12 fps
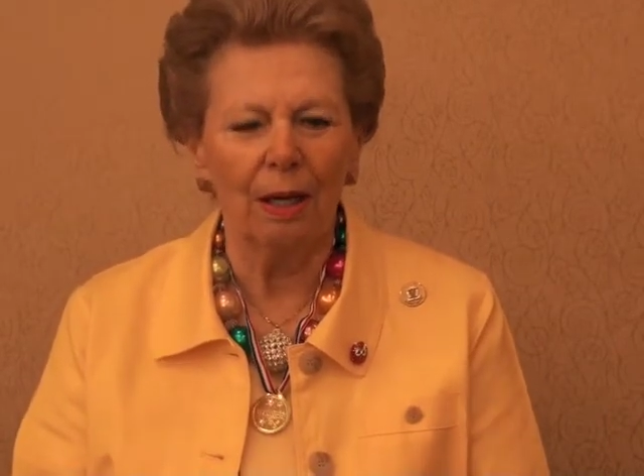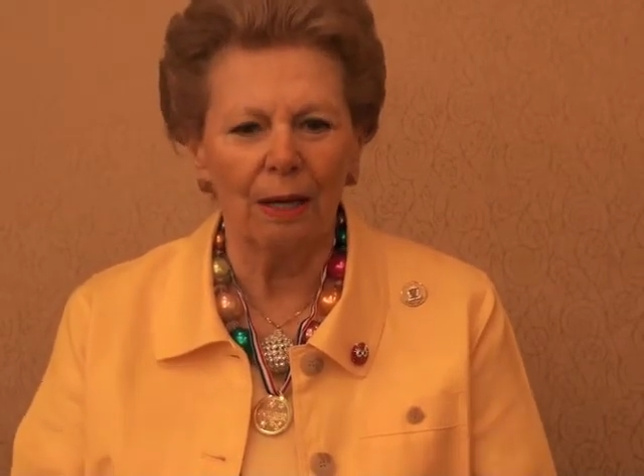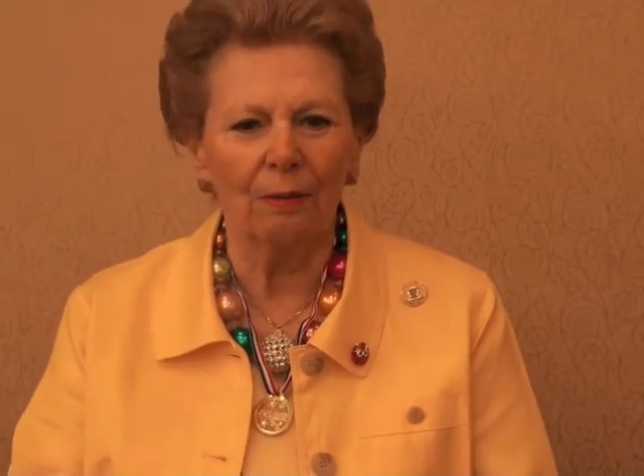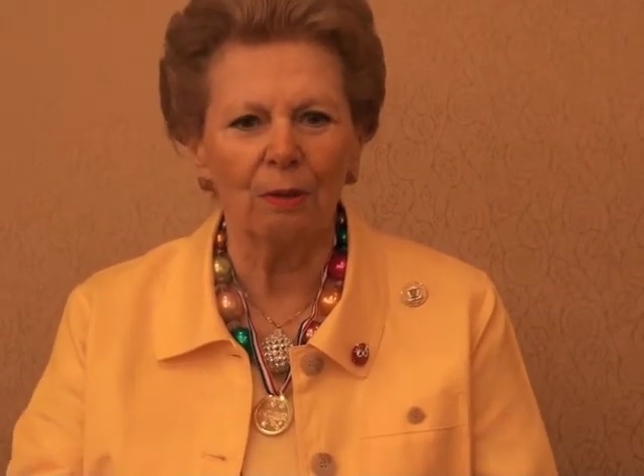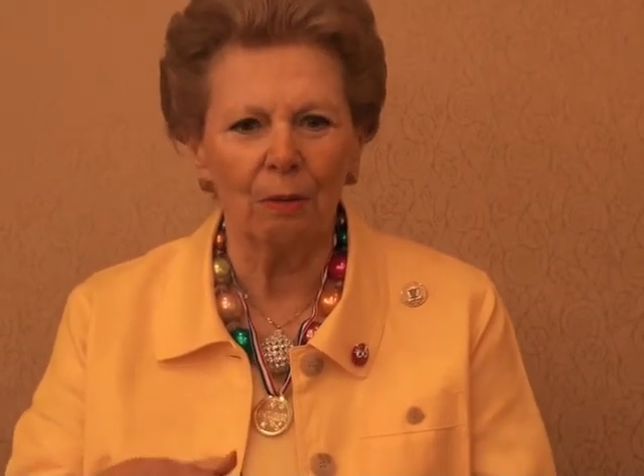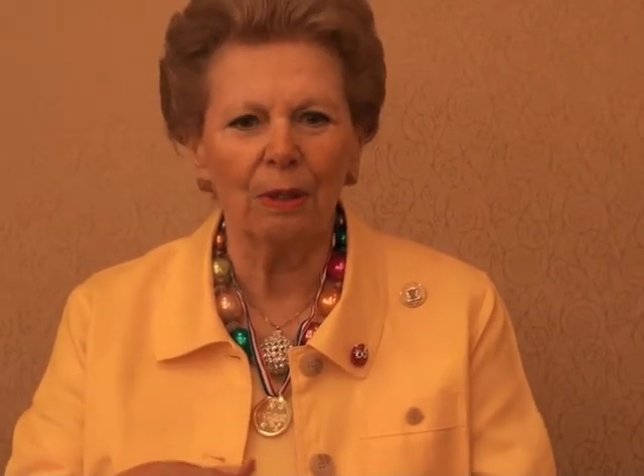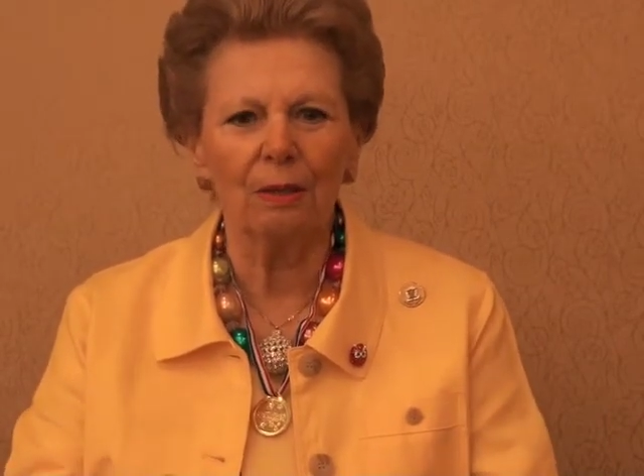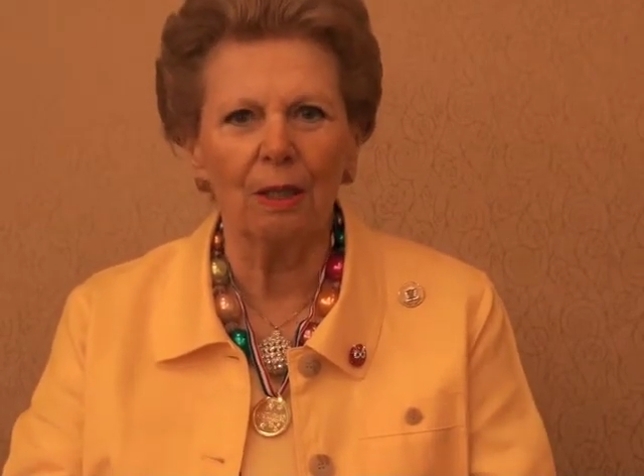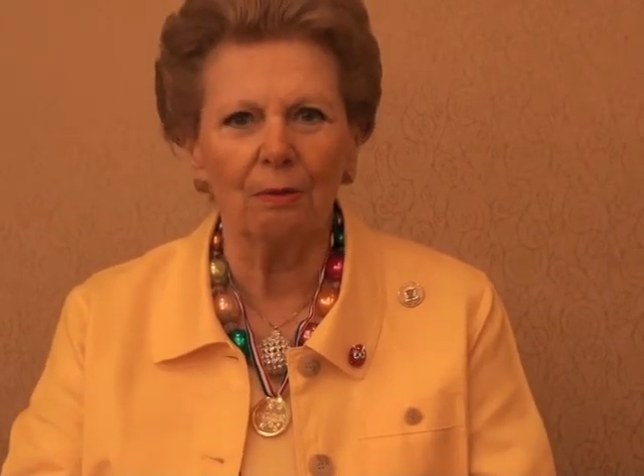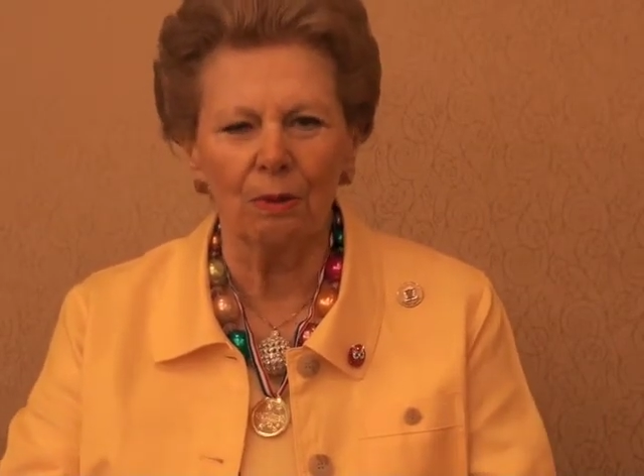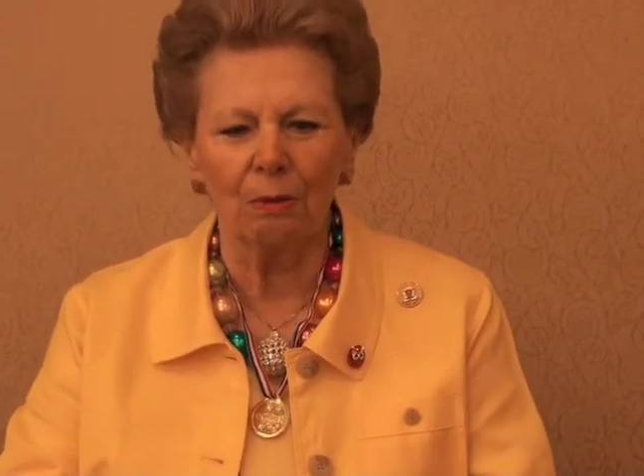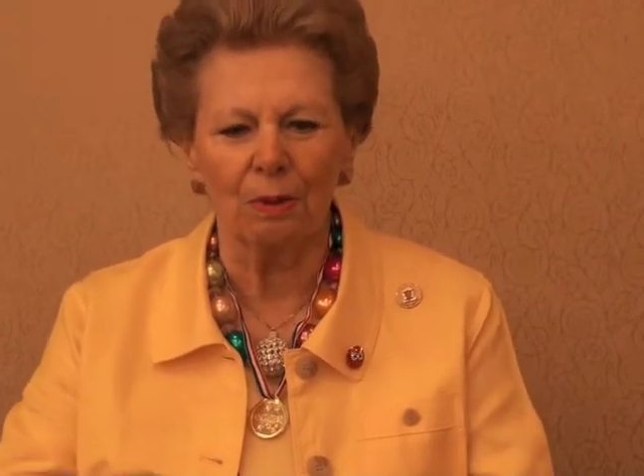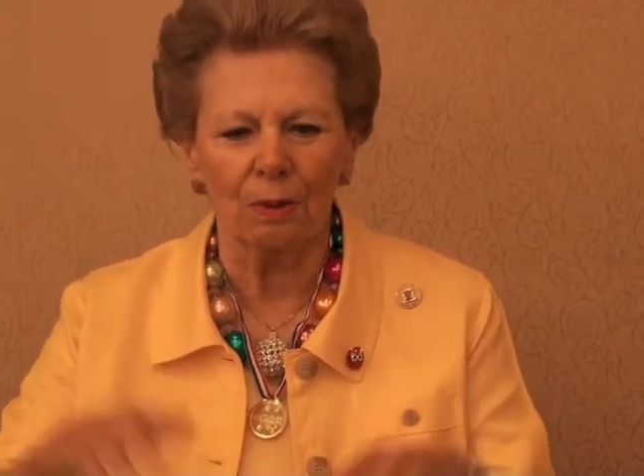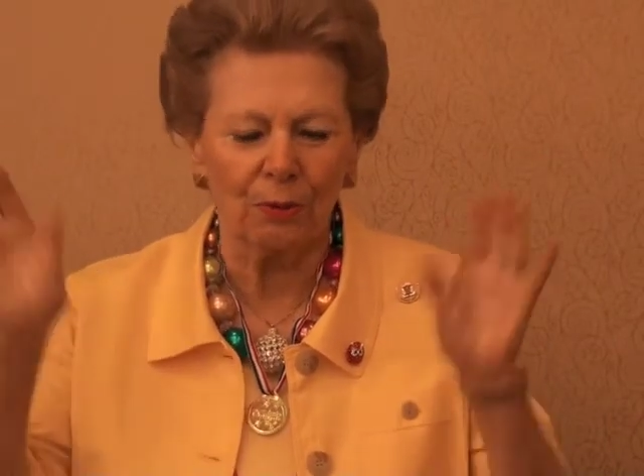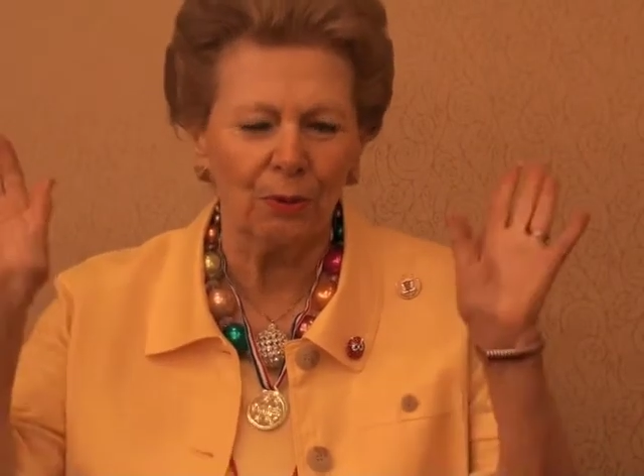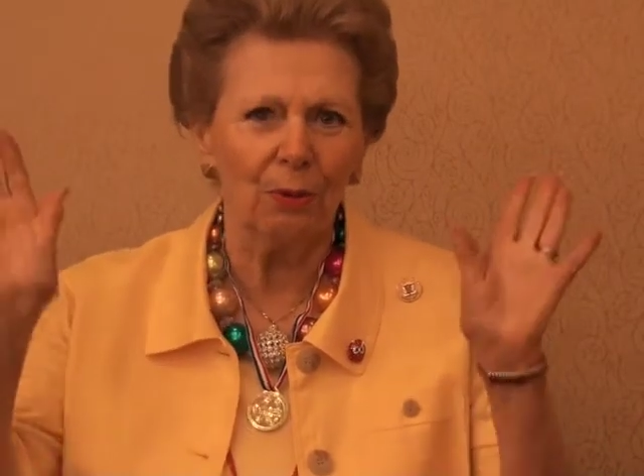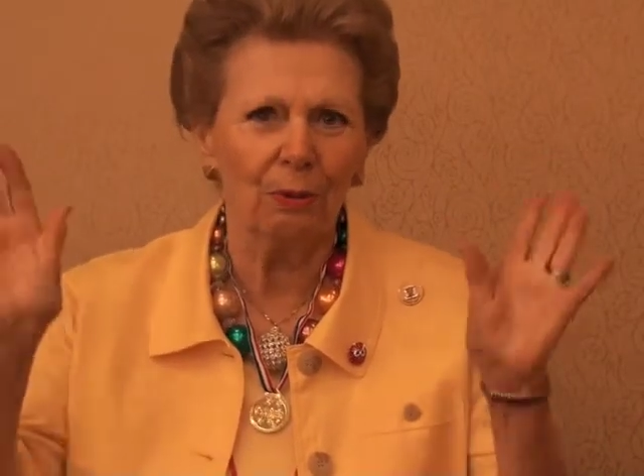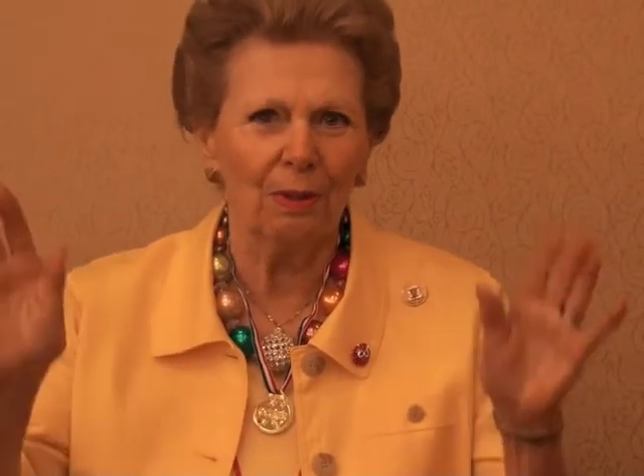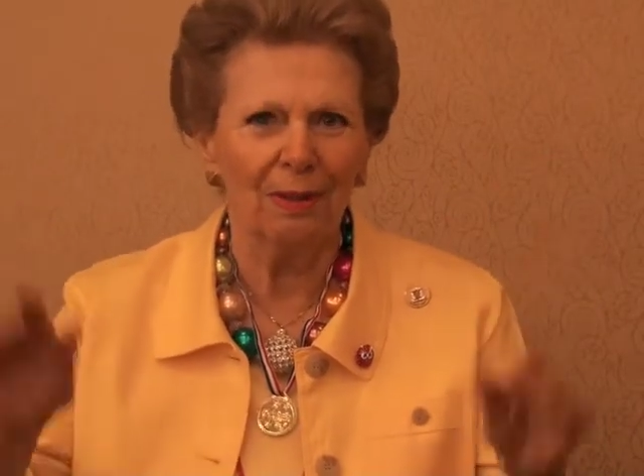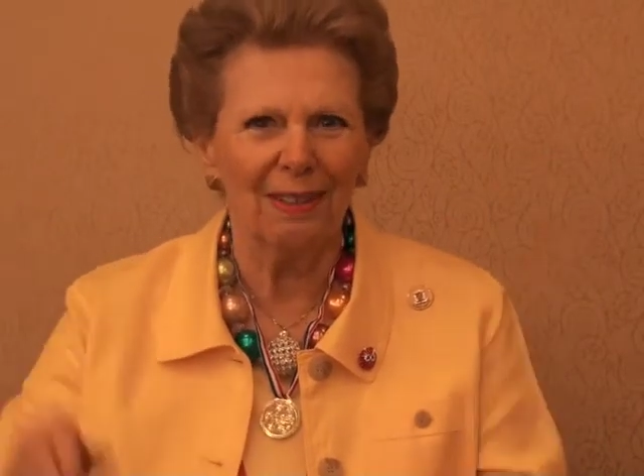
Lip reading: And the rest of it was, shoo.